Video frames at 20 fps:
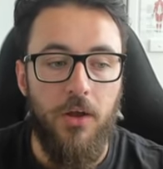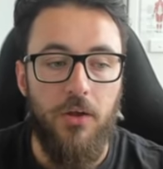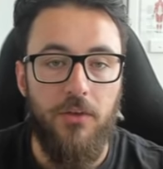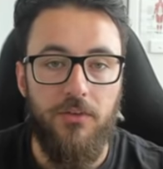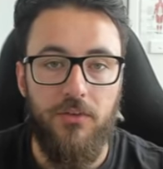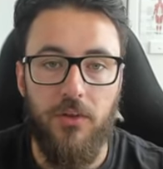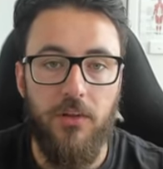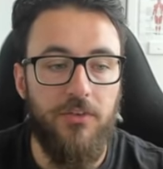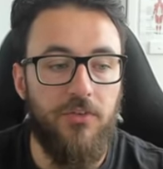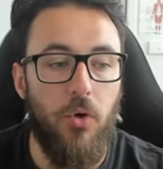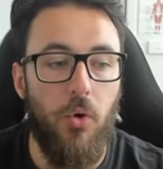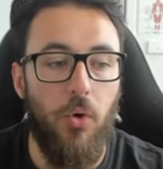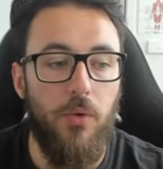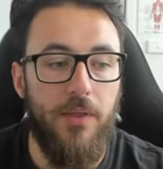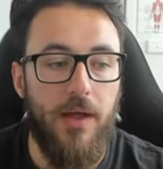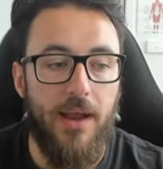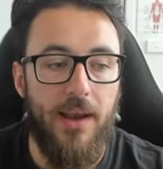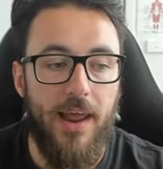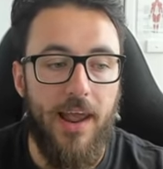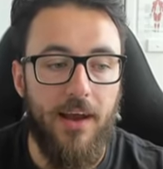So let's call
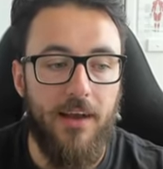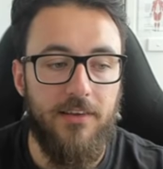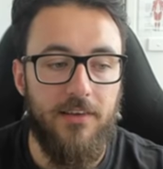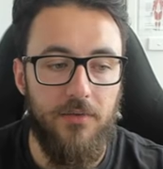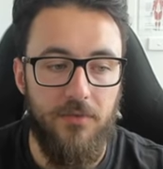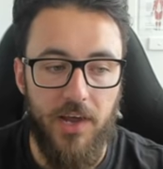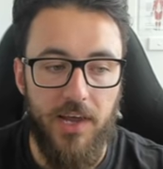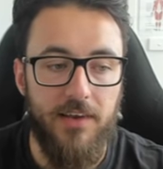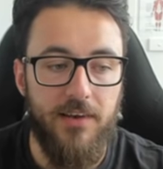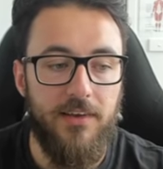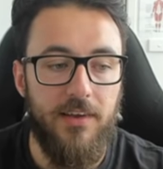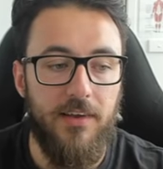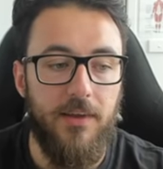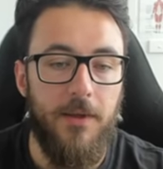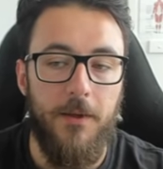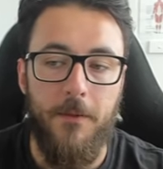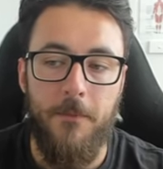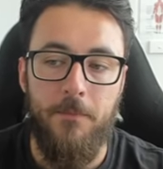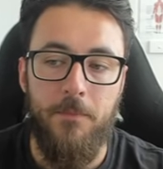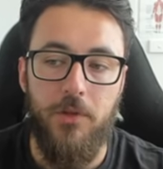that X event.
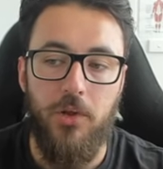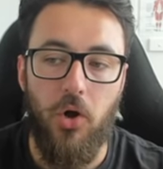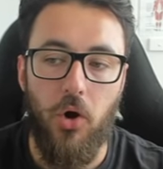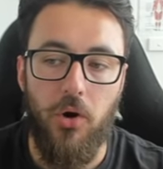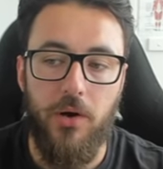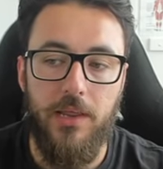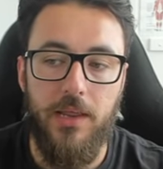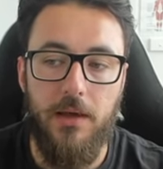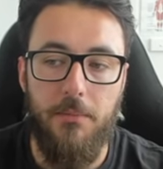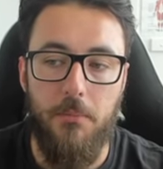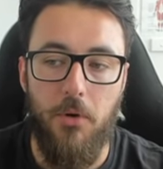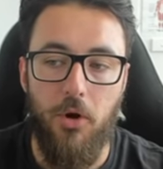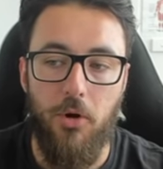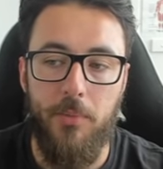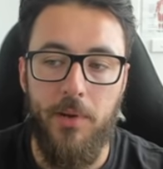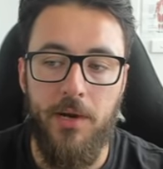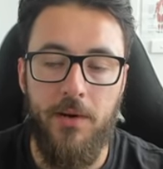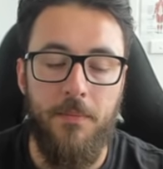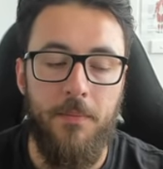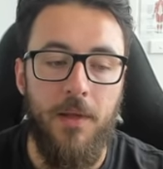Go to that
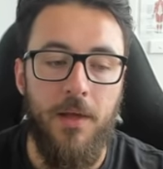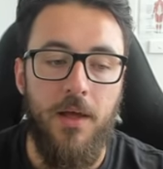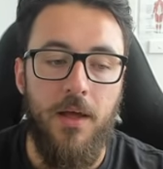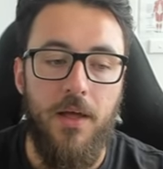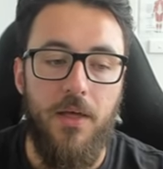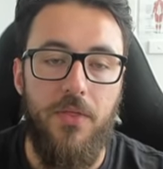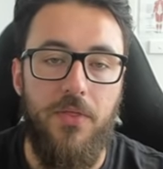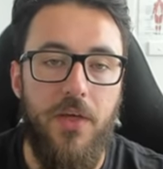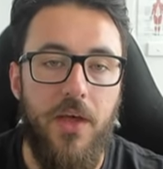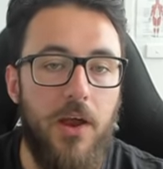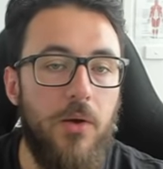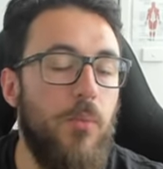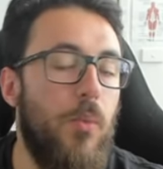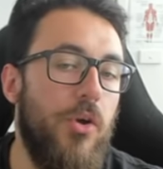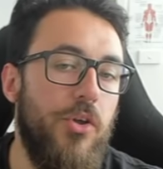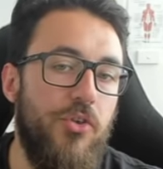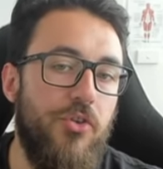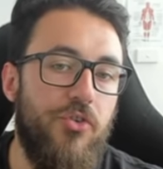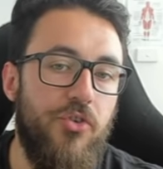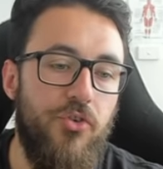moment then
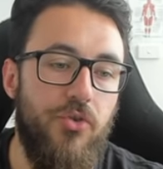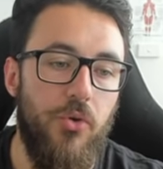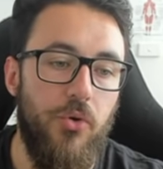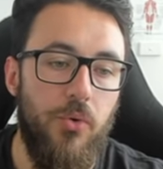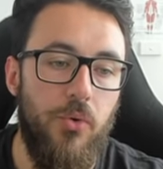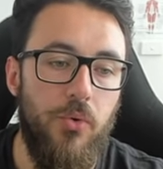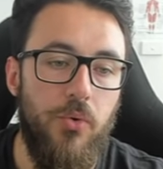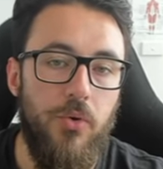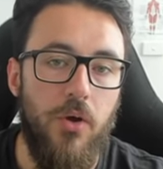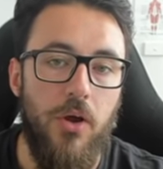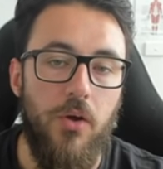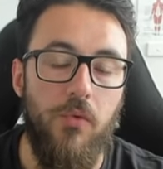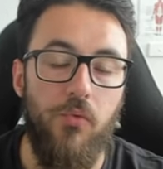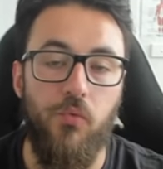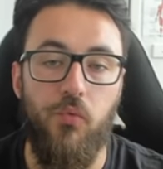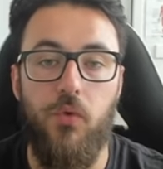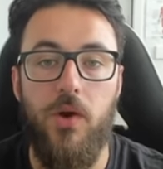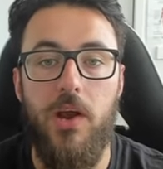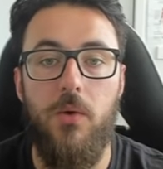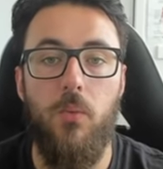what you should do,
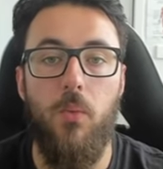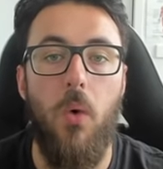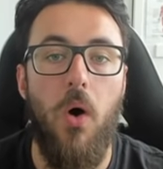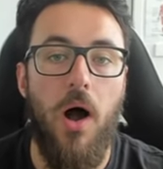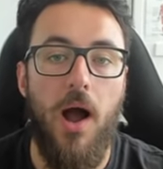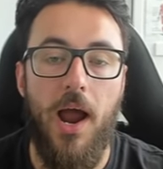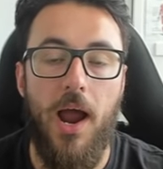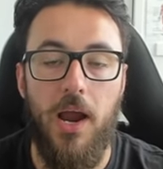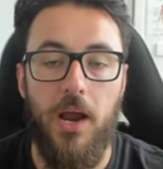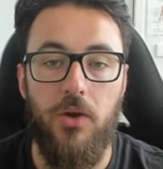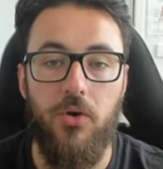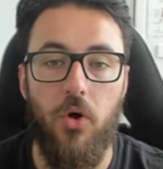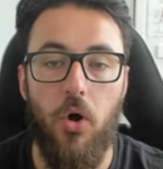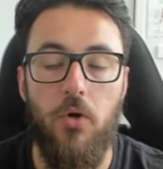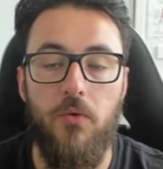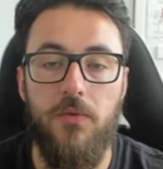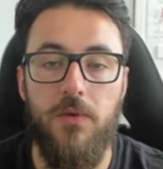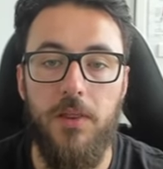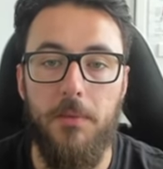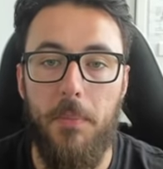rewind
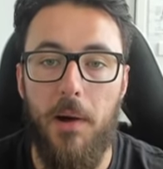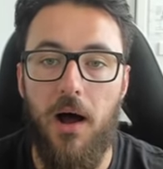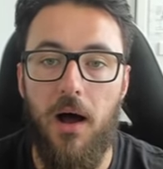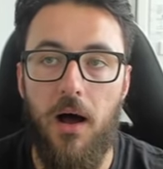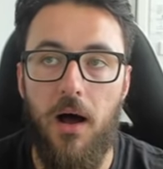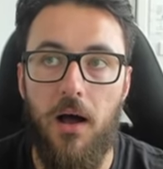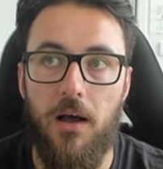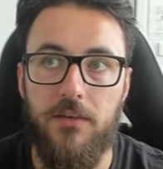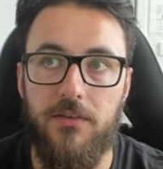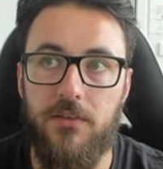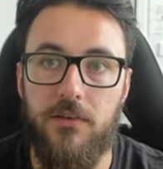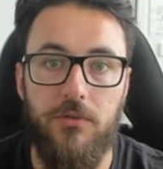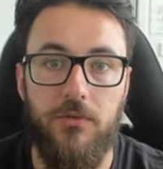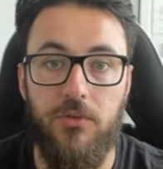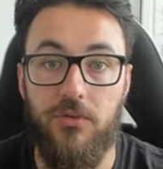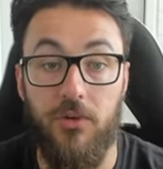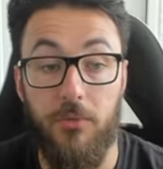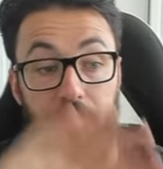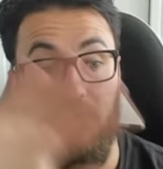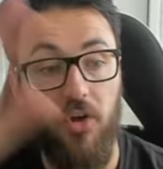over the past,
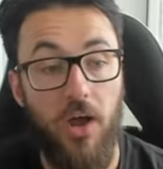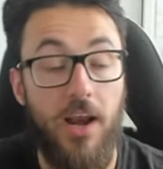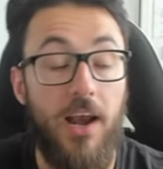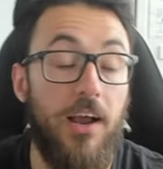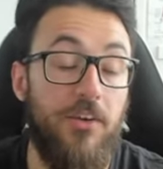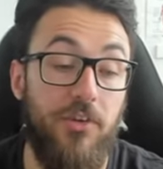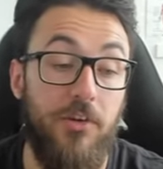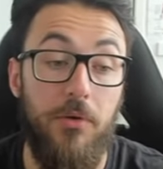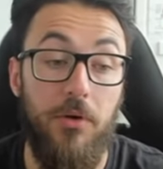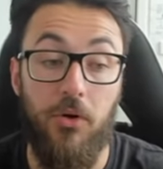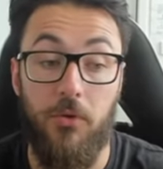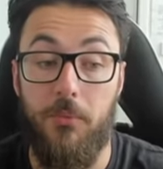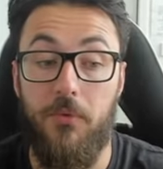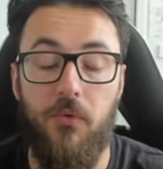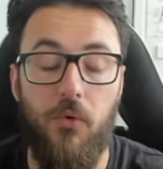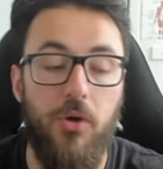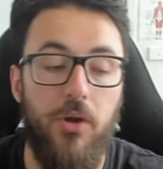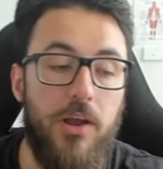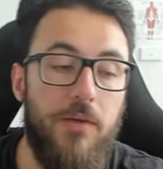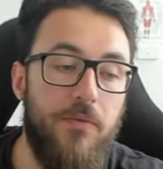just observe, and actually, no,
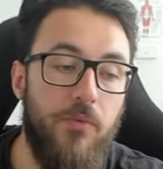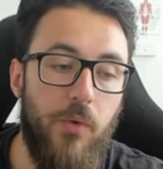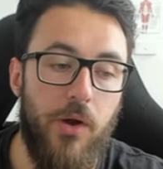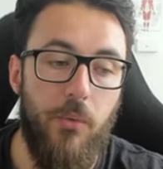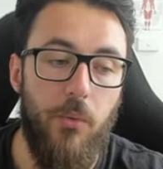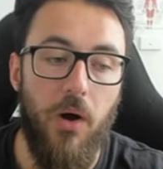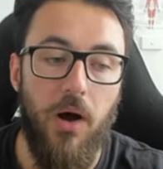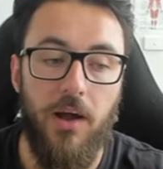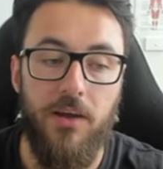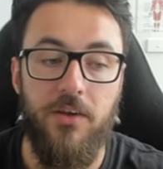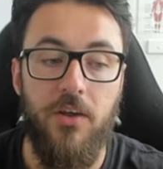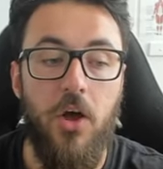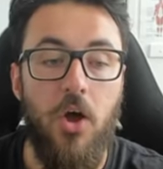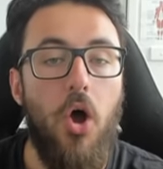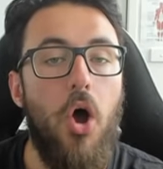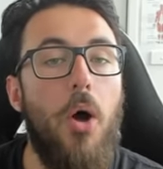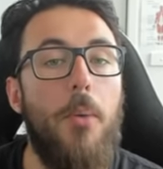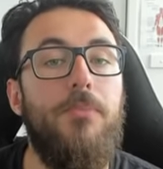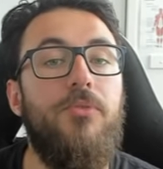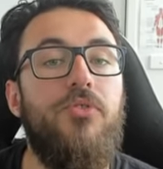before you even rewind,
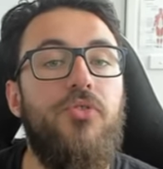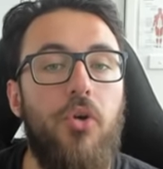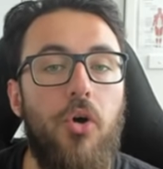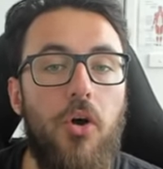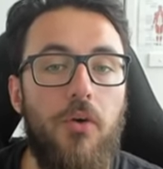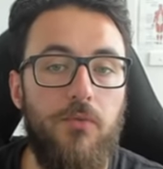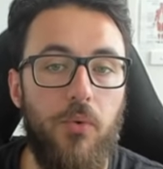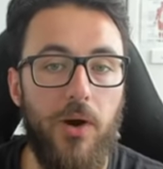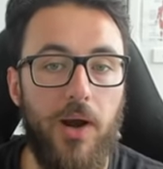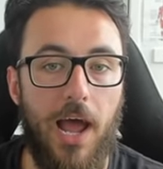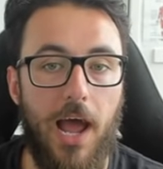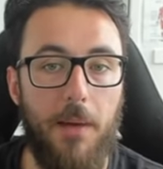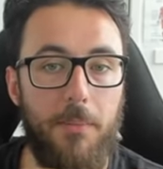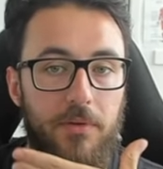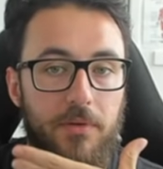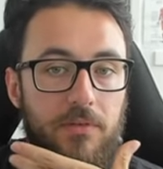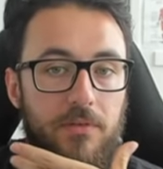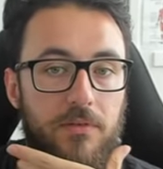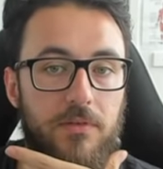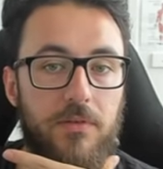observe what
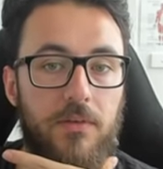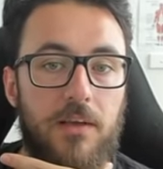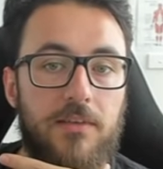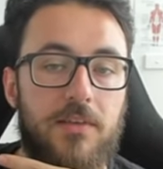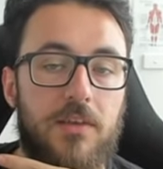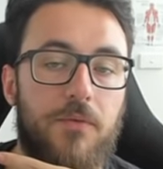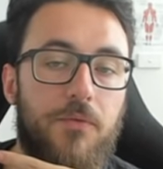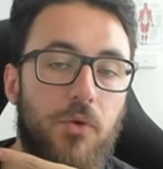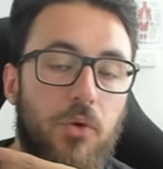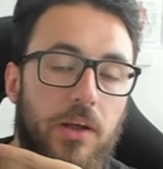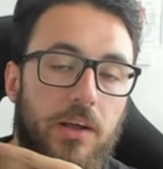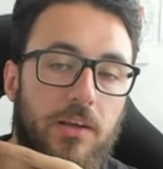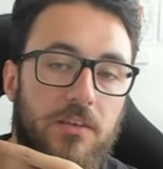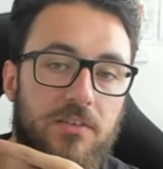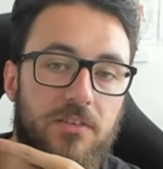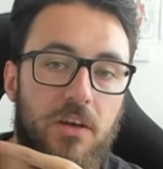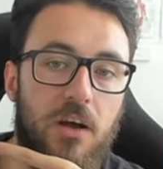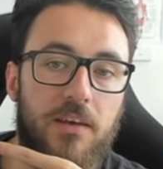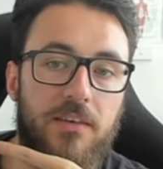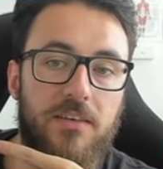happens as if you're like a
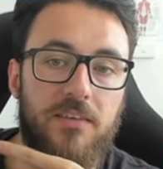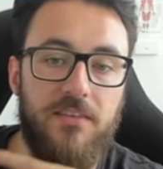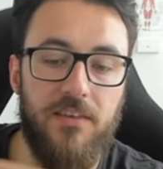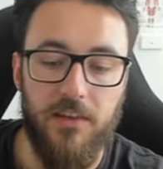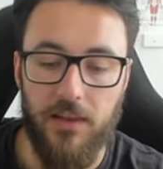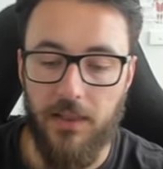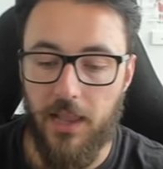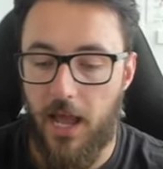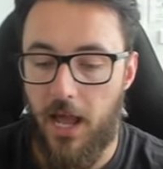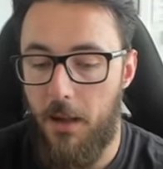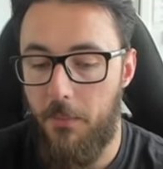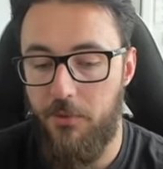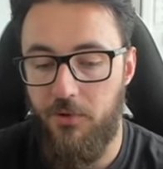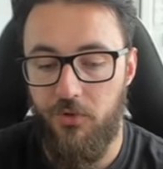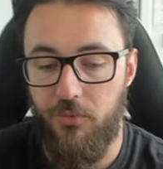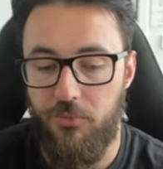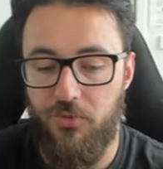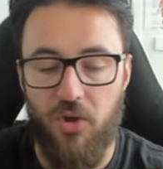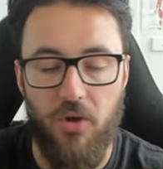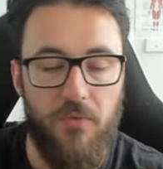scientist in the lab and
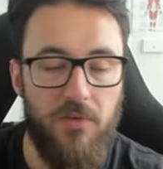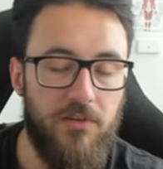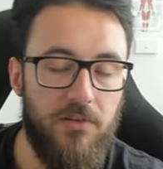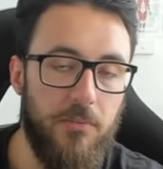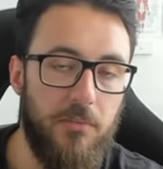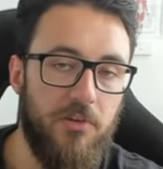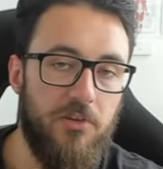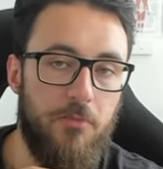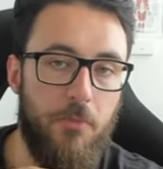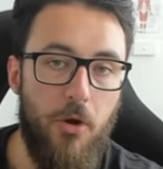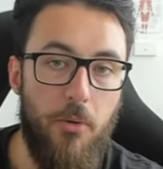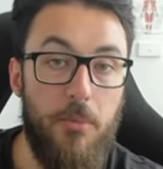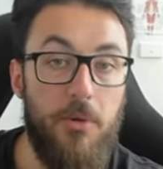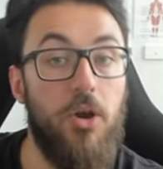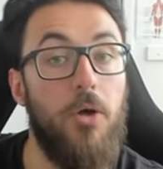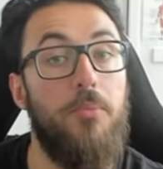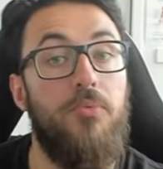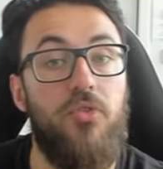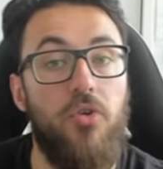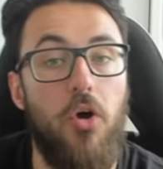you're observing some
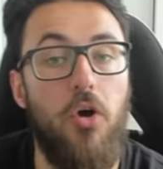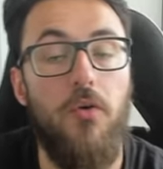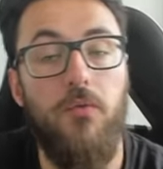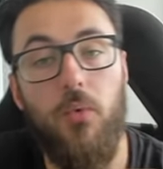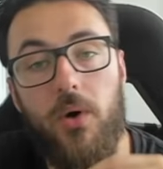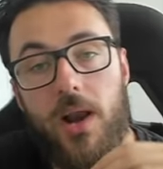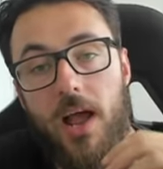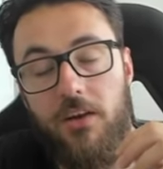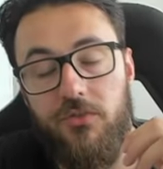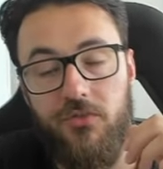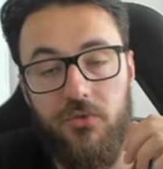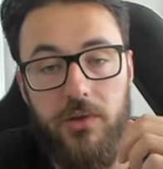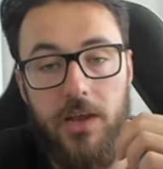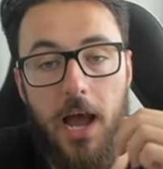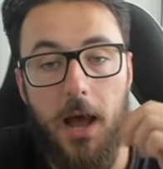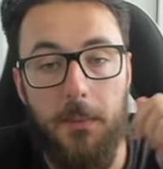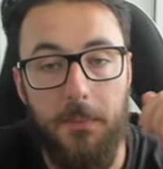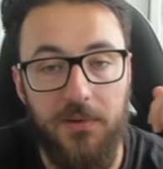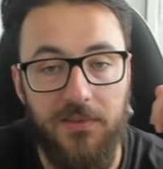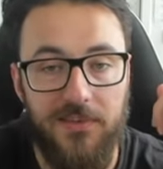experiment. Observe what actually
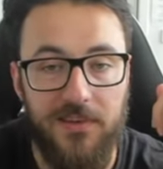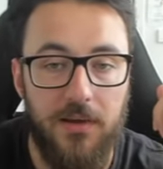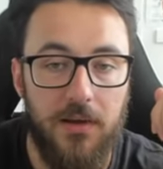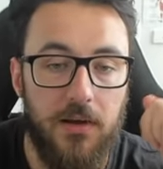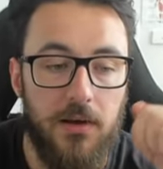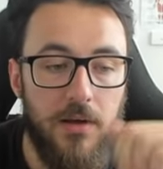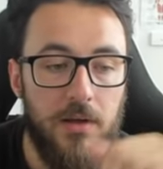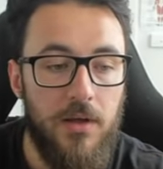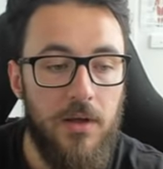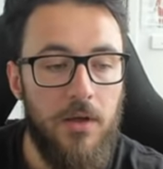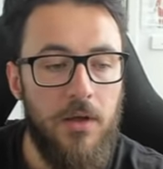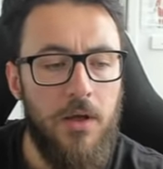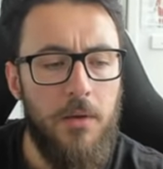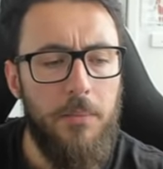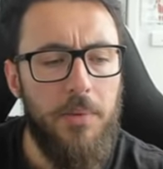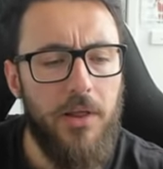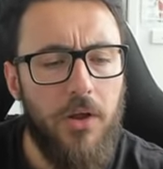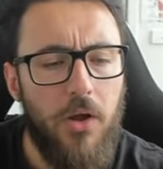happens here. Be like,